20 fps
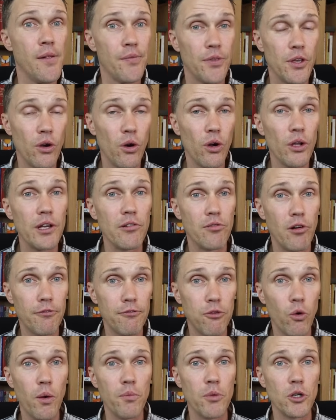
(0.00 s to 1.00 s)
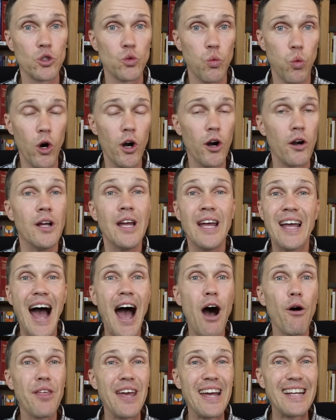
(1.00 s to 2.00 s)
the early reformers were,
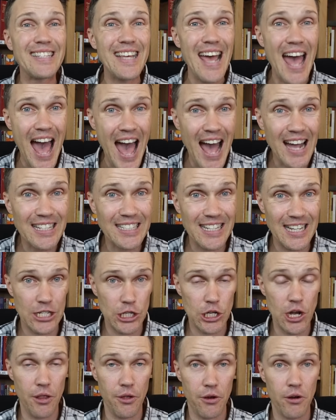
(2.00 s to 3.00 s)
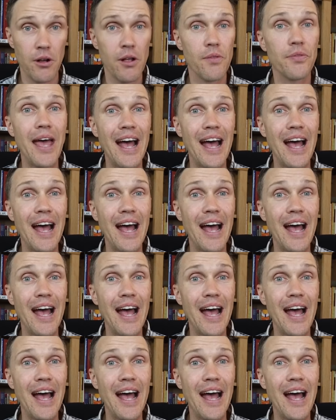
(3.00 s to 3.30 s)
how they attacked each other,